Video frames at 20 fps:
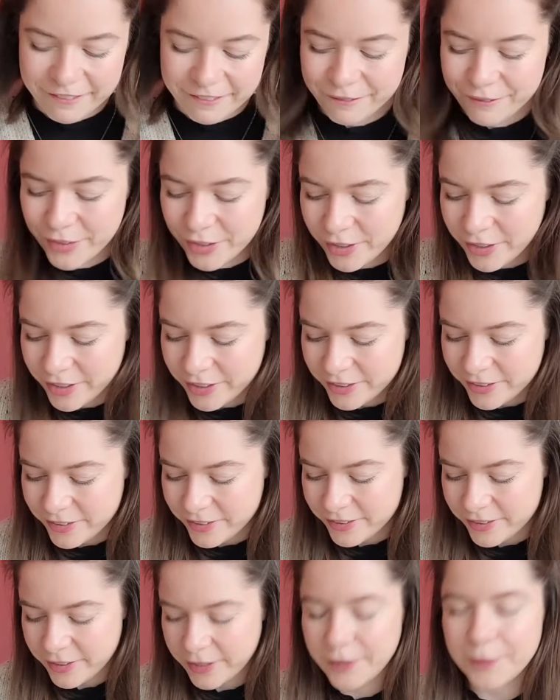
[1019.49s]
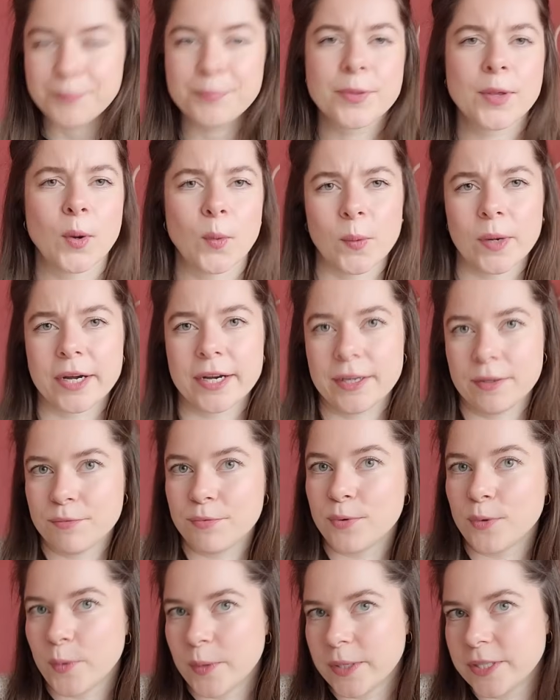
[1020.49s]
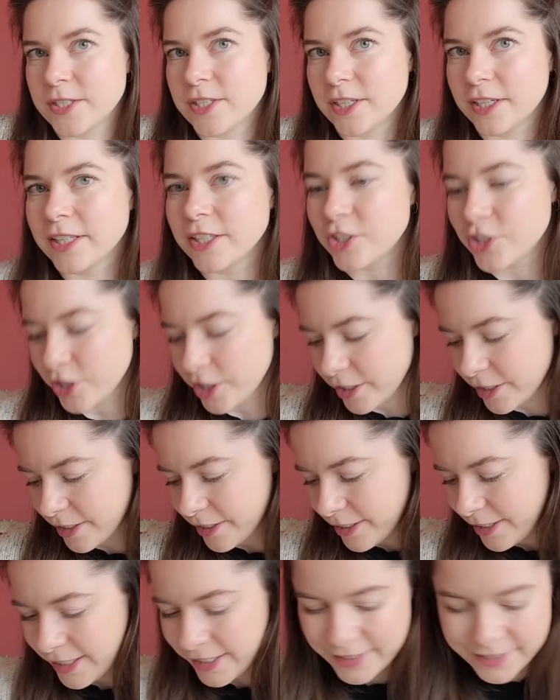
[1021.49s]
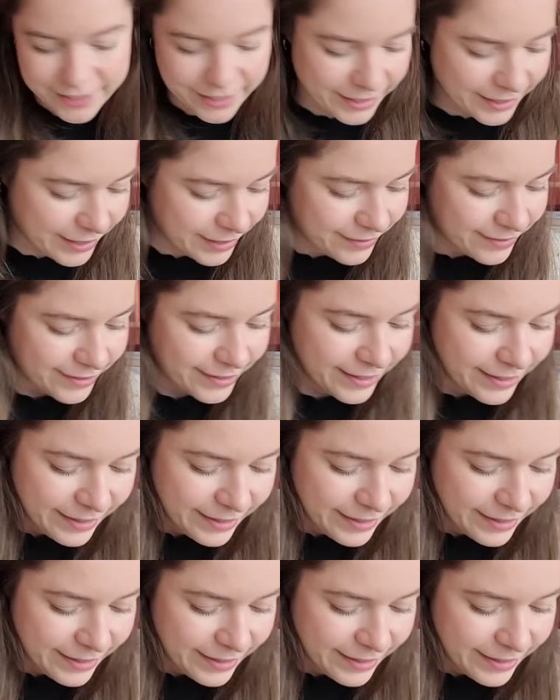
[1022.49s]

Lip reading: But we're influencing each other, let's say that.